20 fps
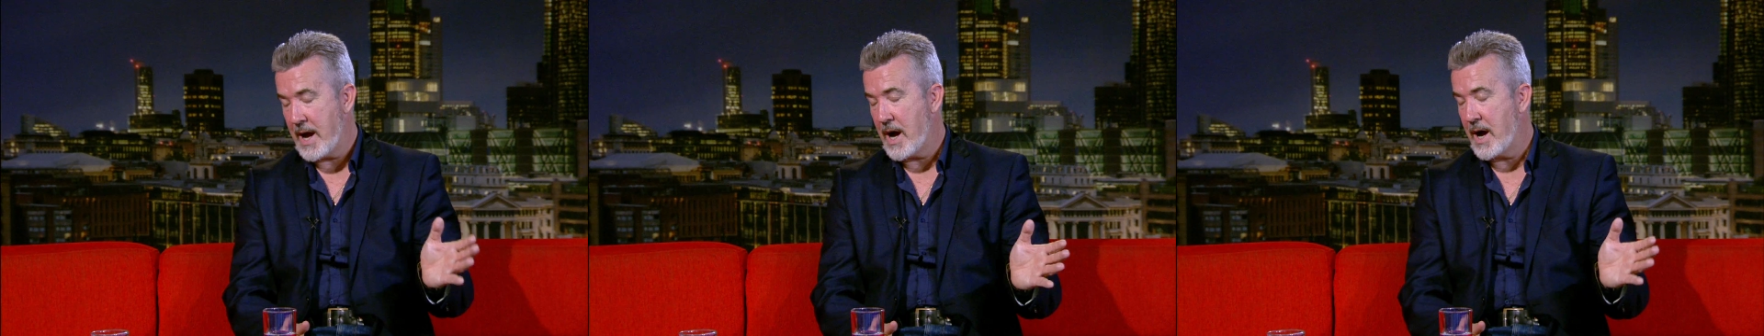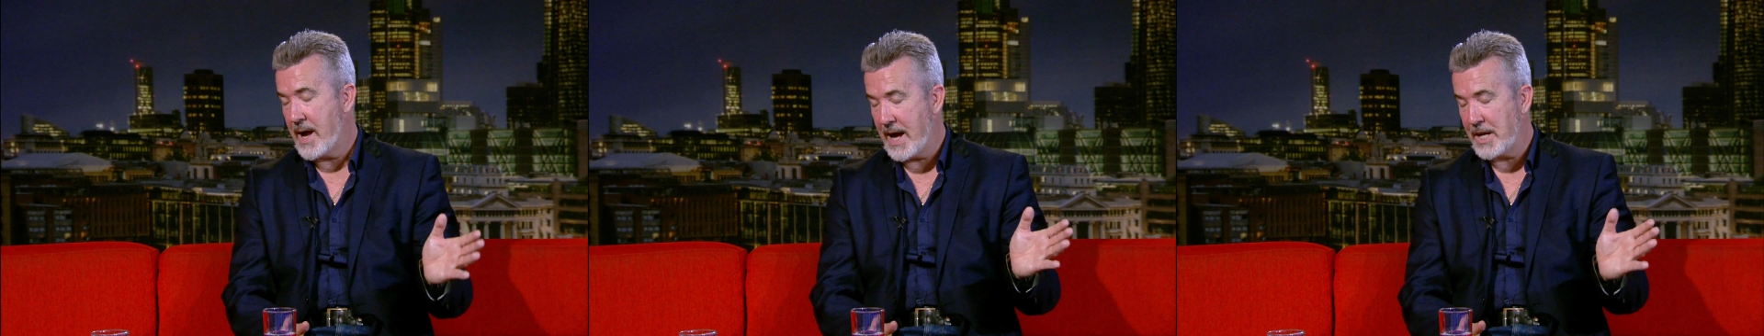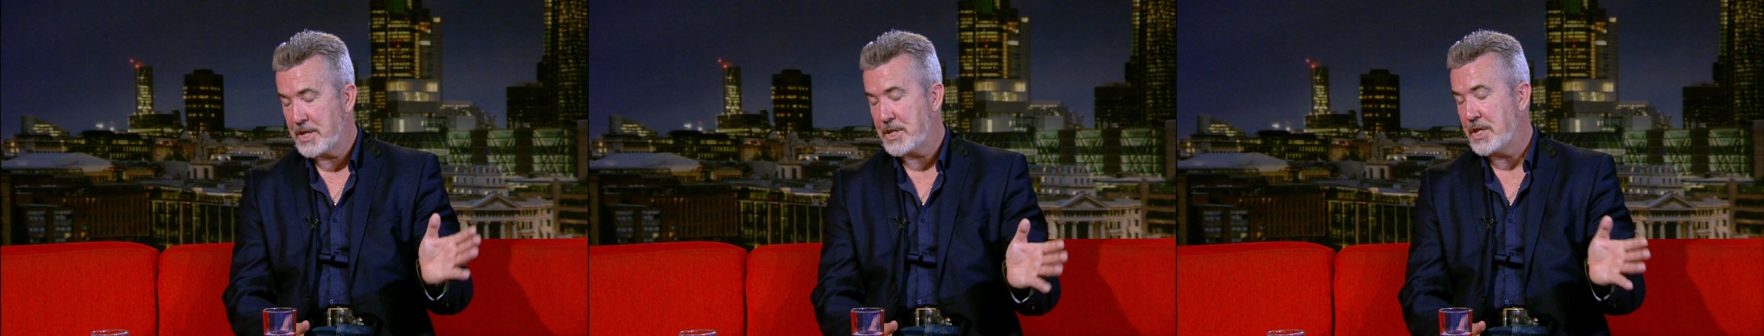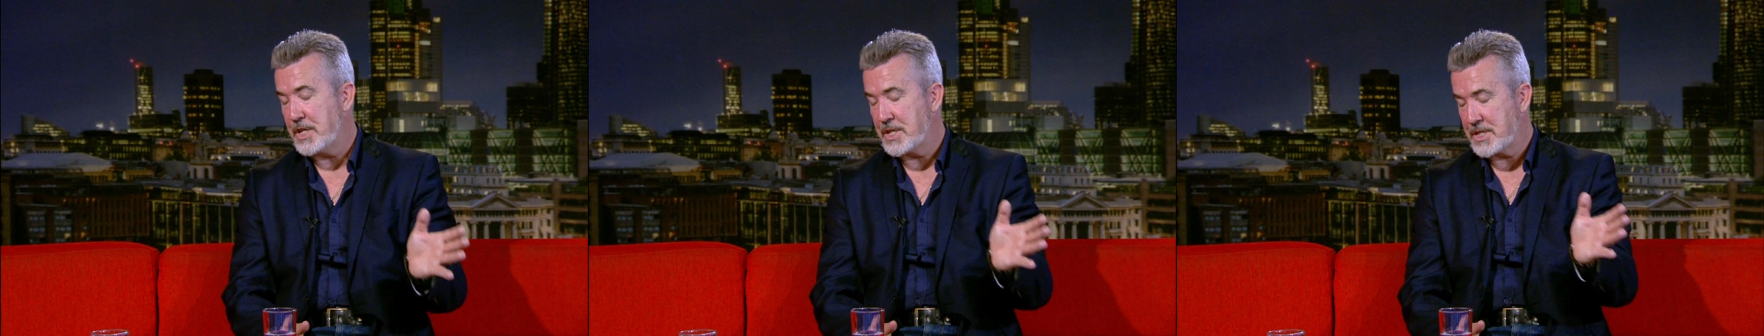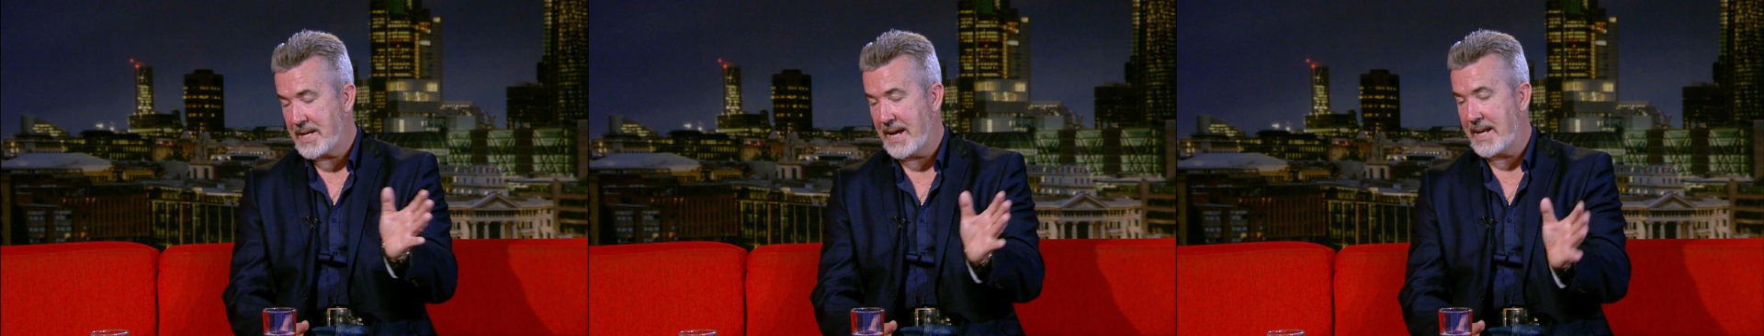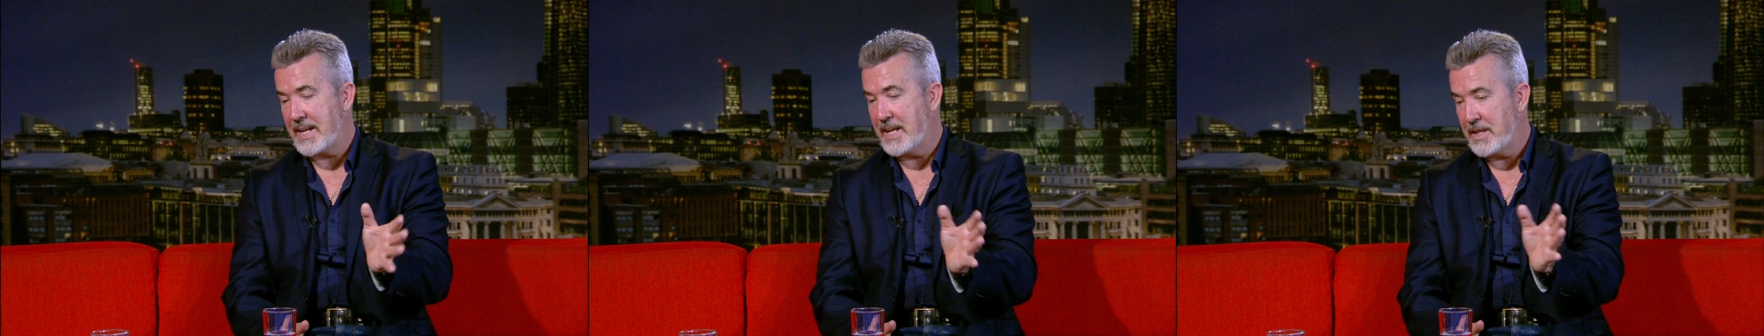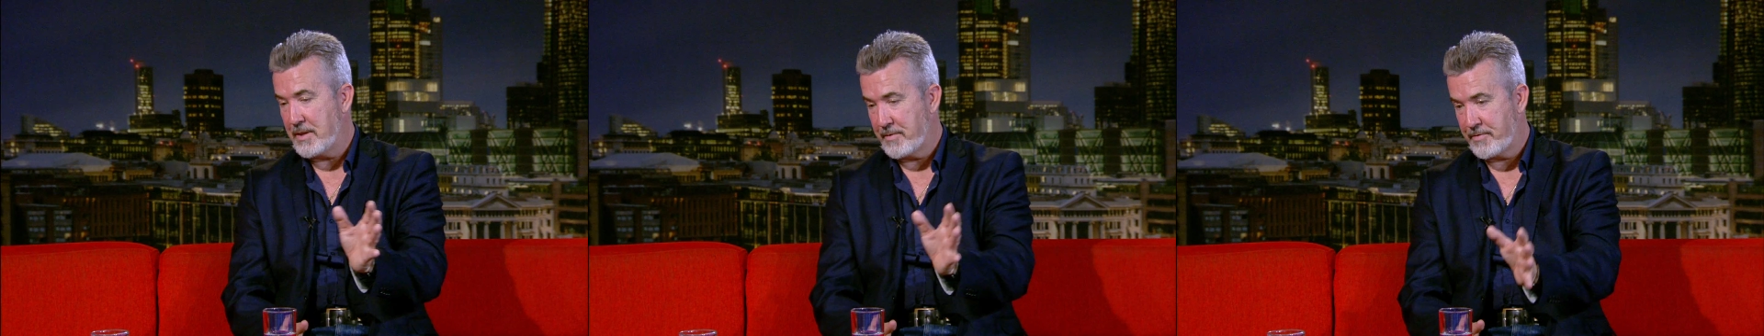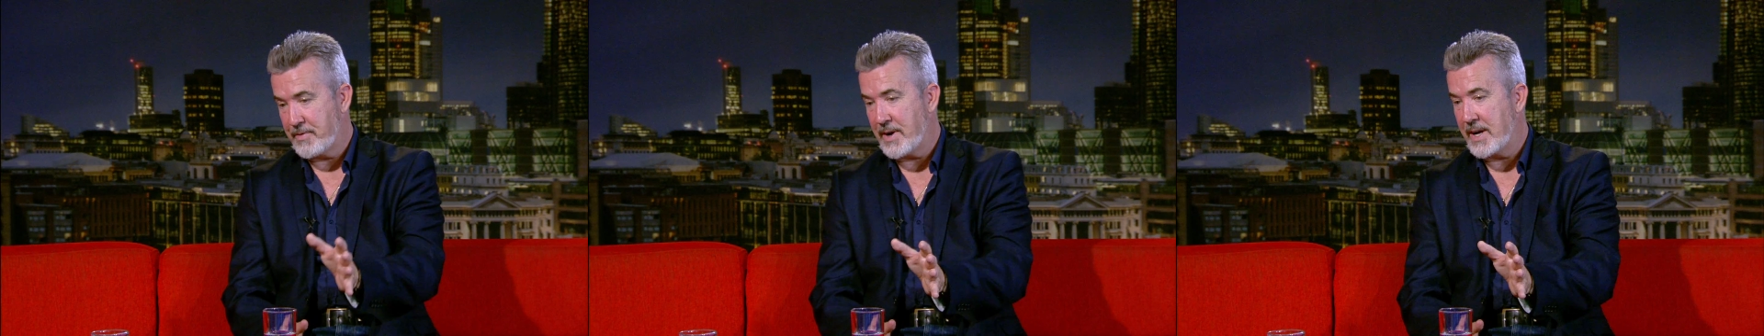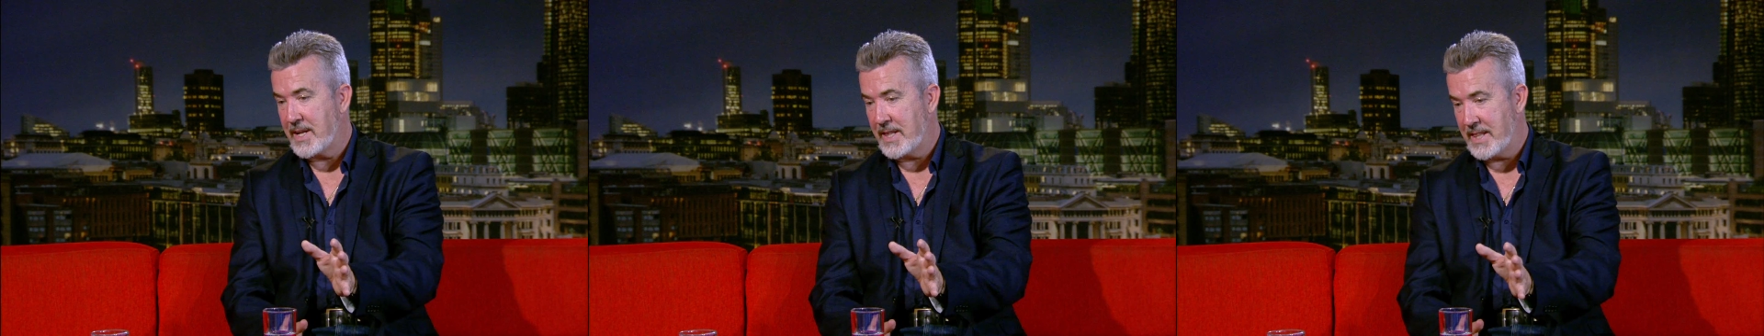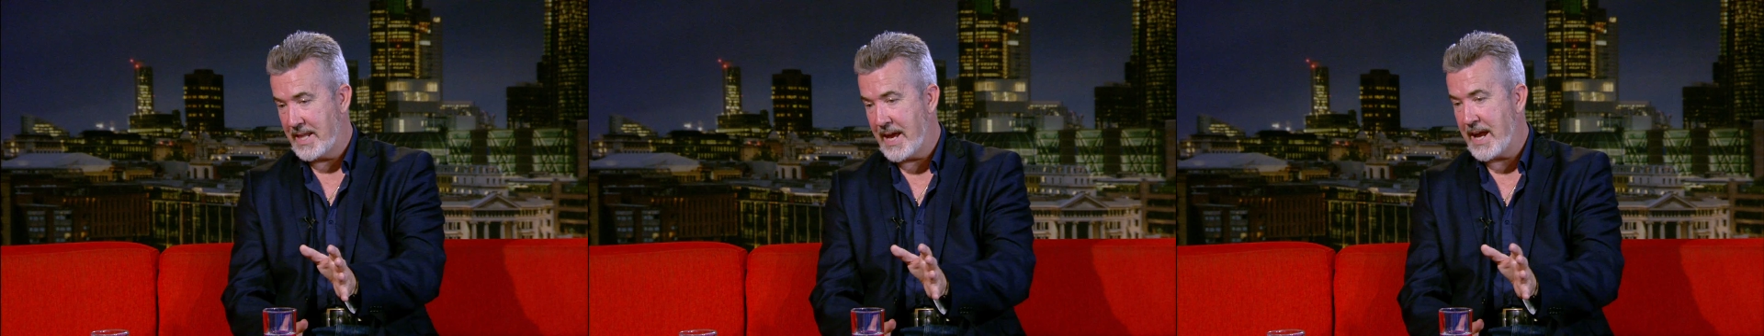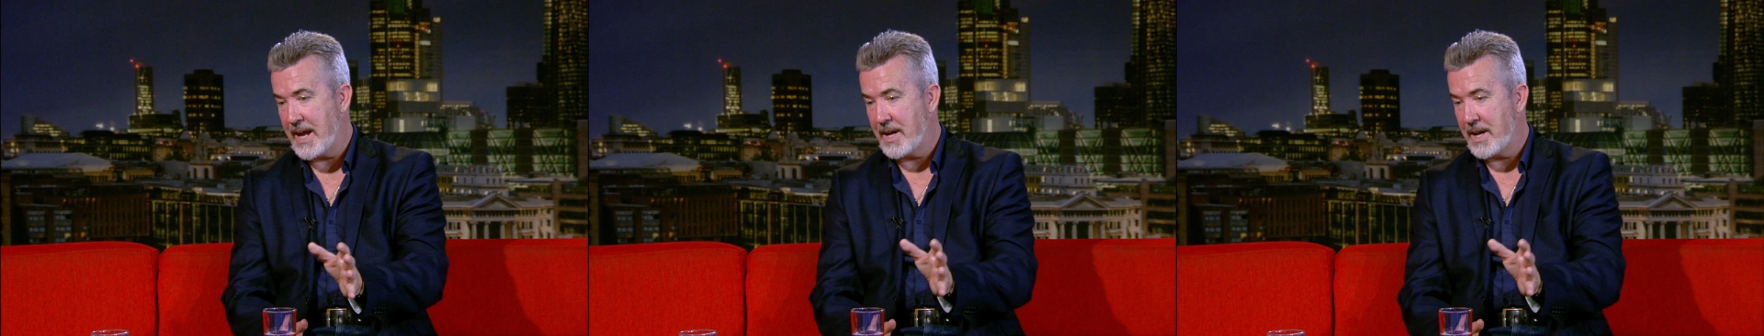actually sat near the front in the